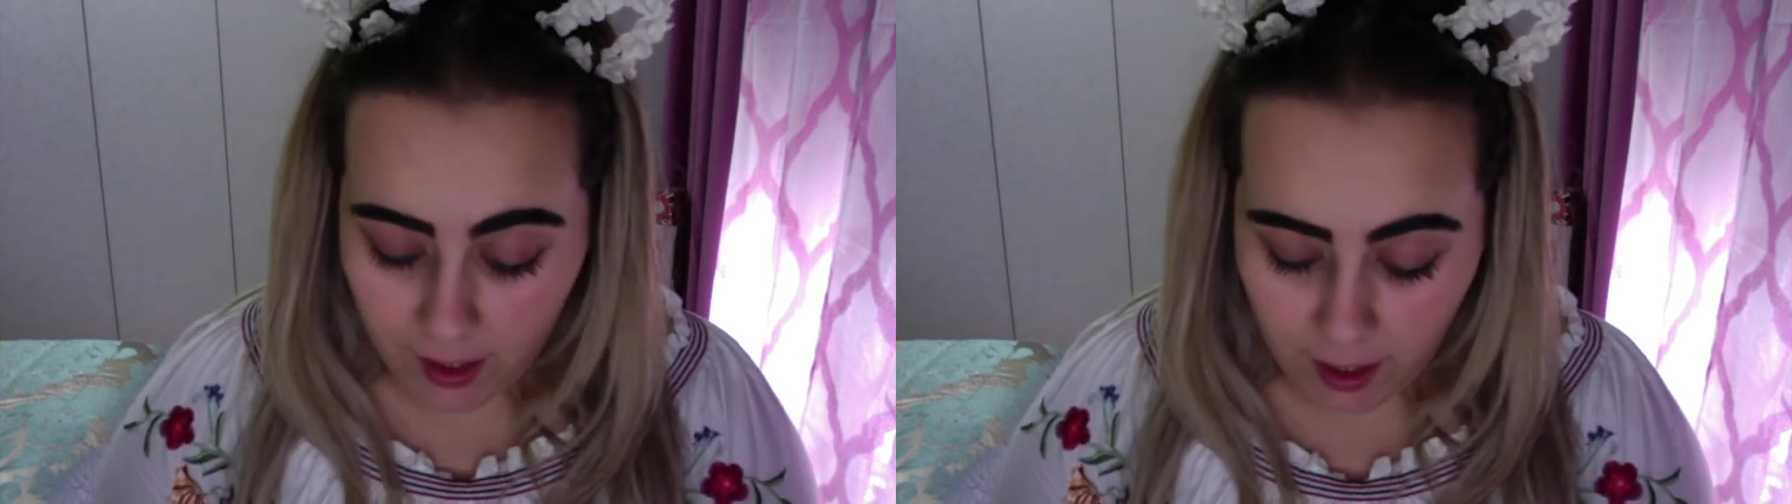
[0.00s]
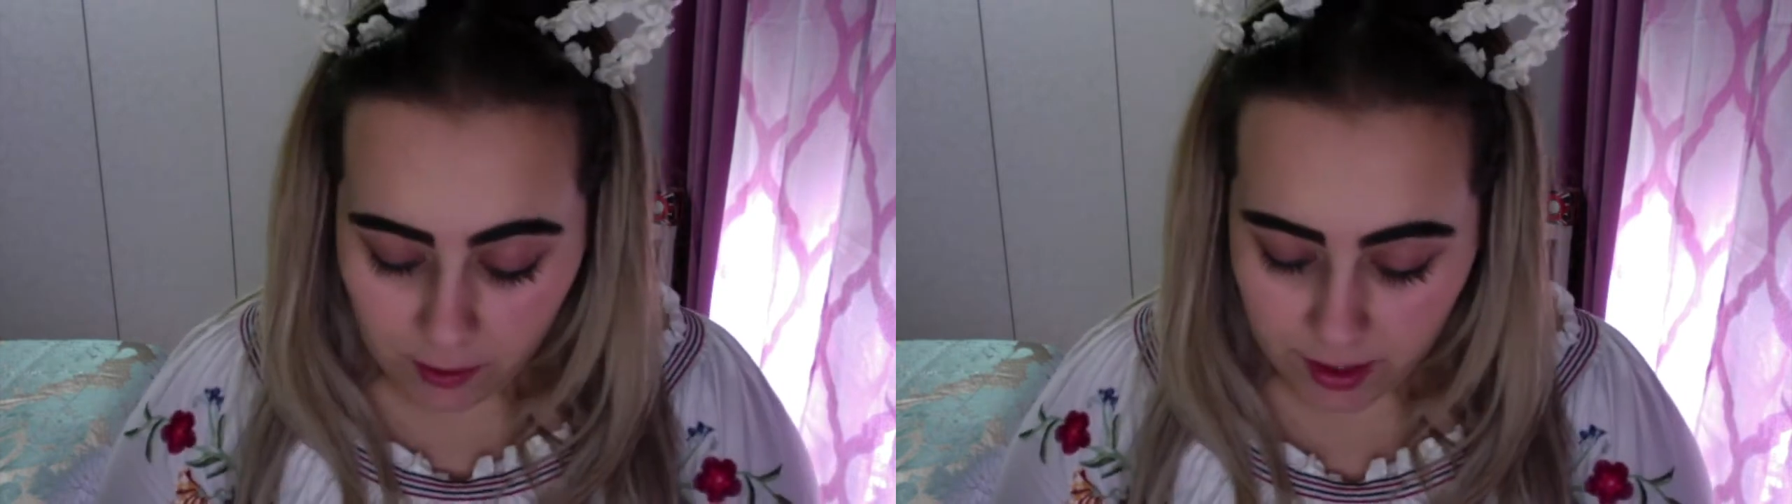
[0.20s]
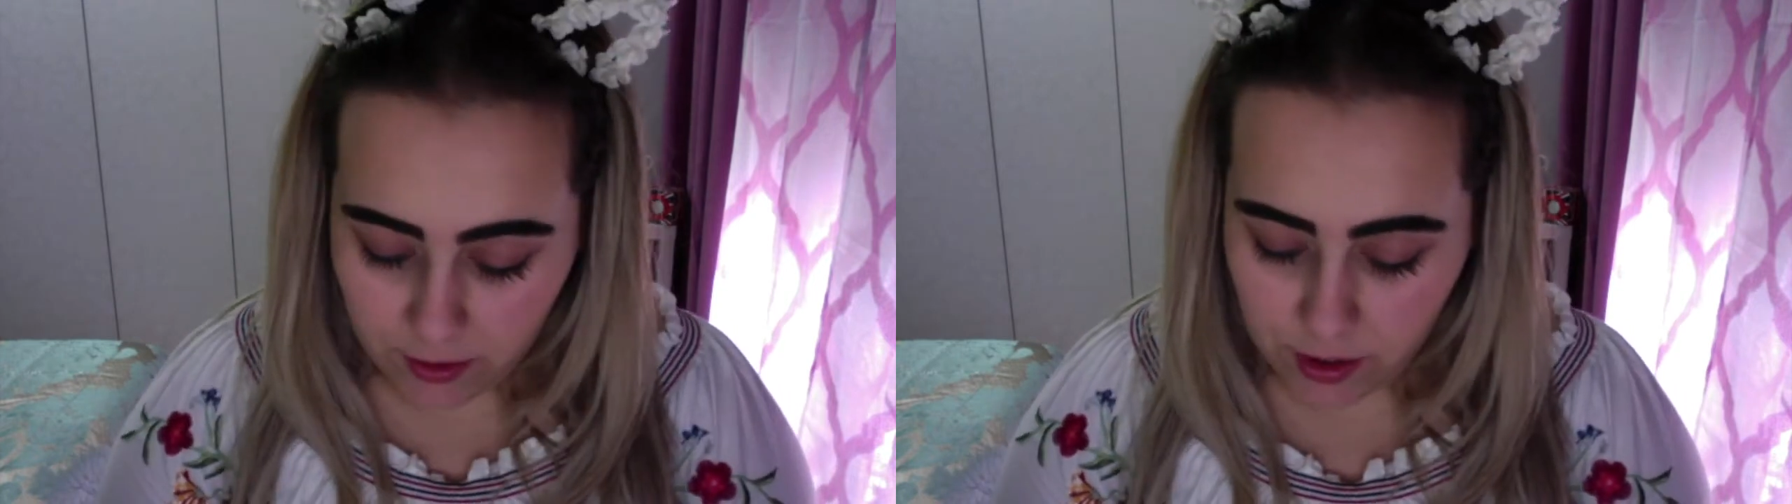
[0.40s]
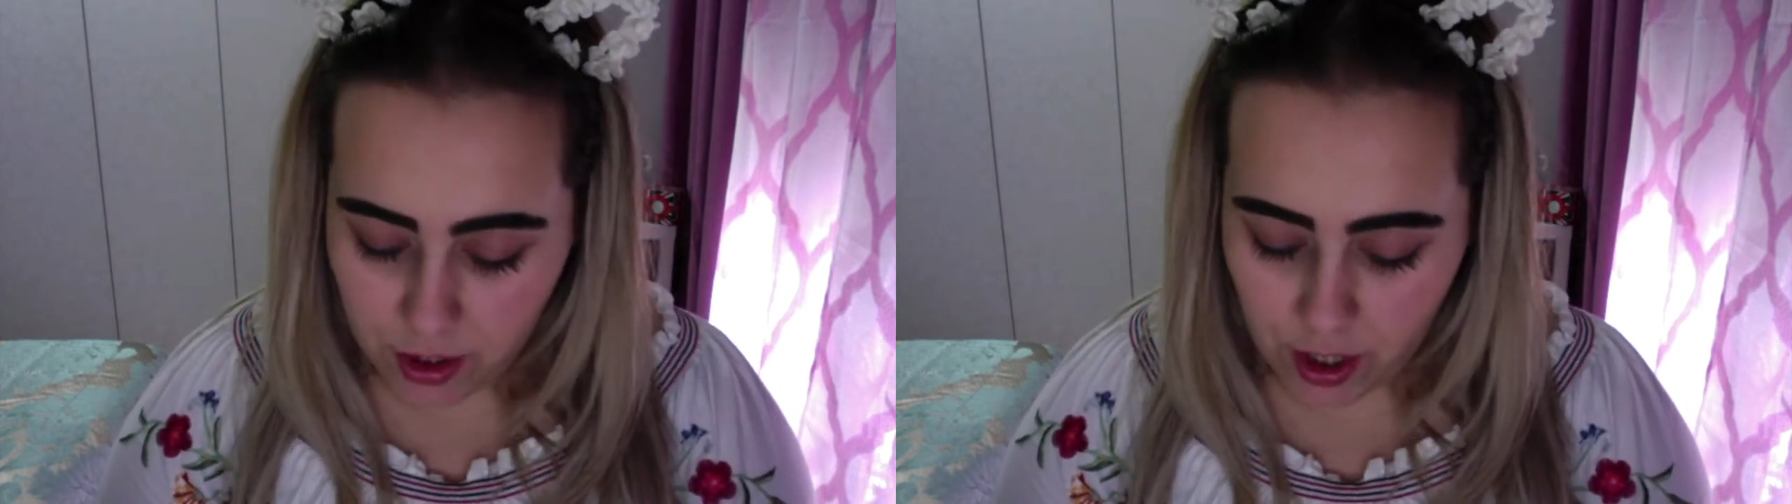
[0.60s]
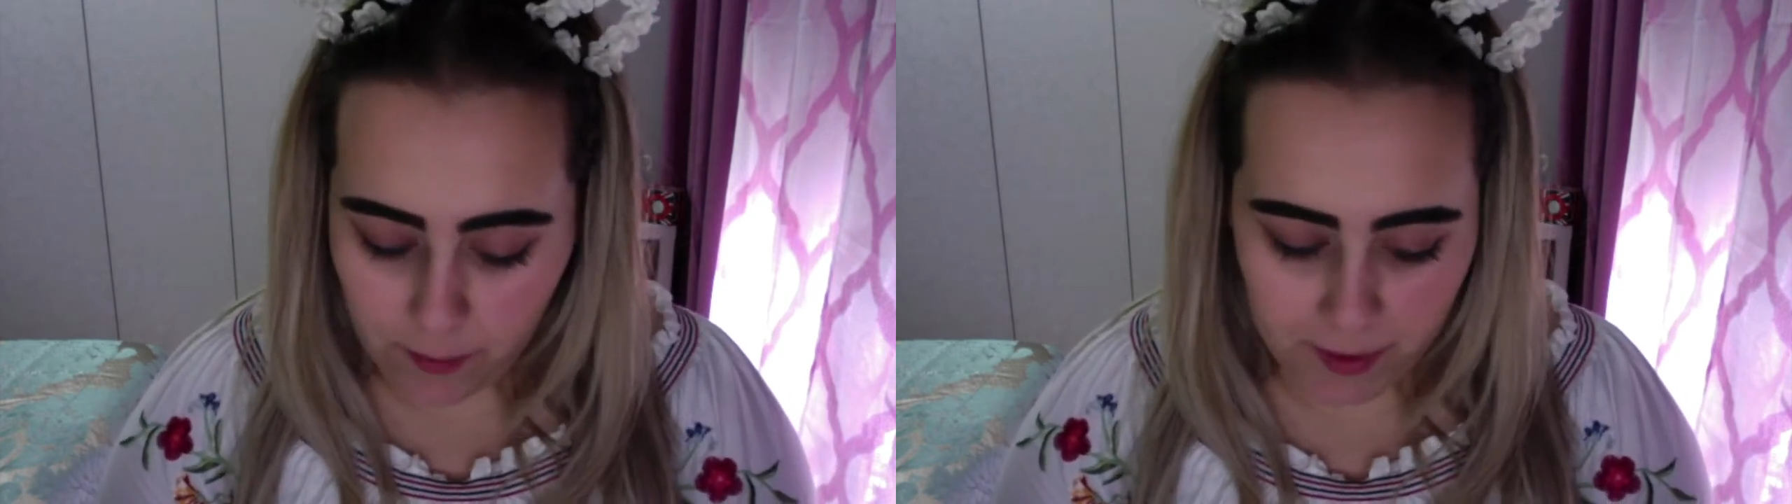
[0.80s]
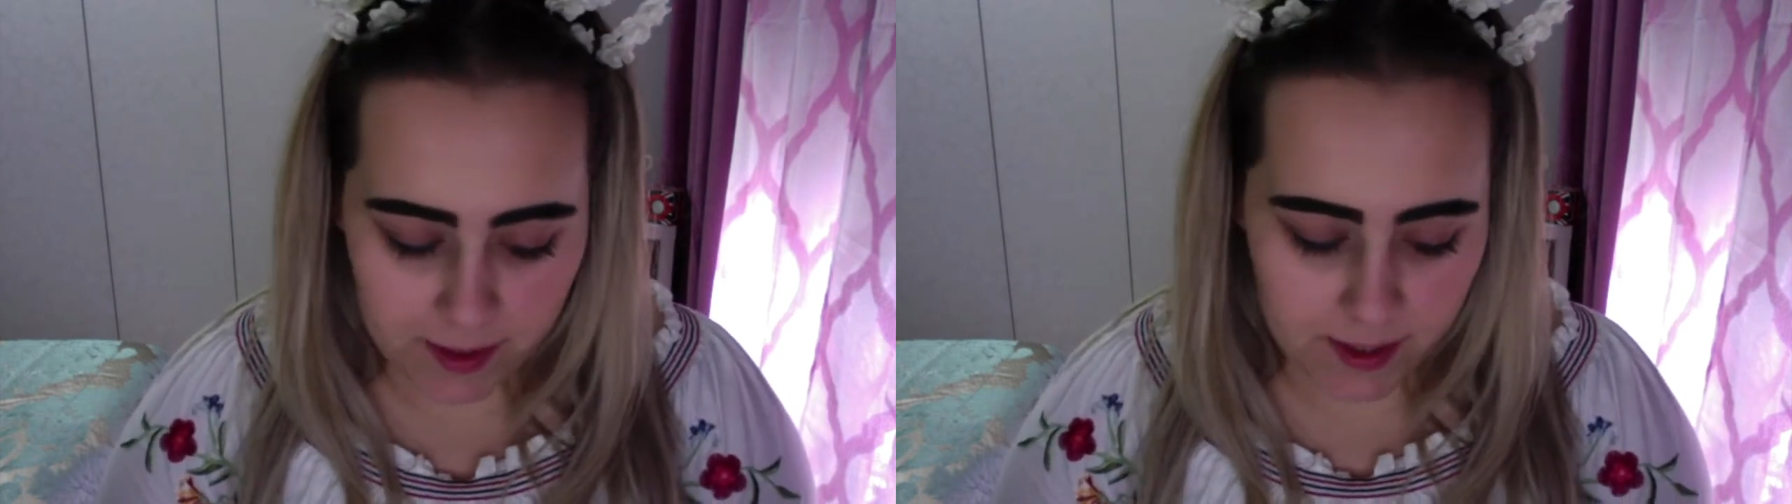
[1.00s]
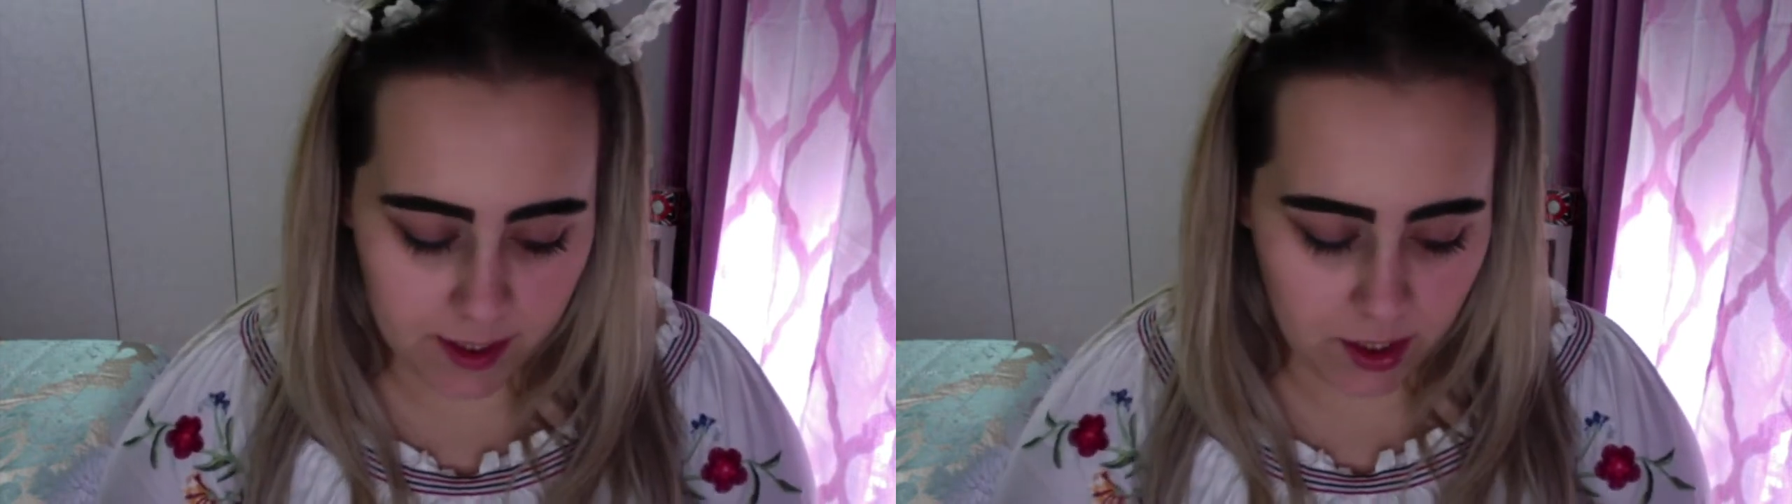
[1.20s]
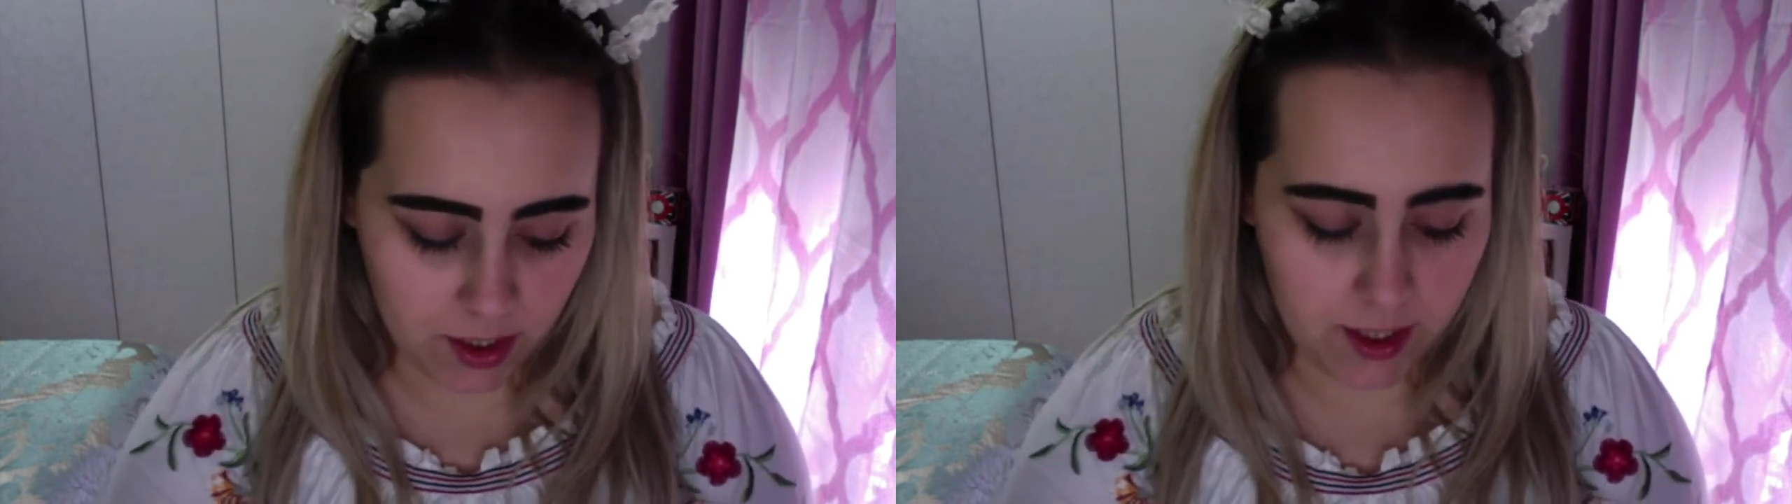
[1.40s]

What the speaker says: and I went to the shopping center.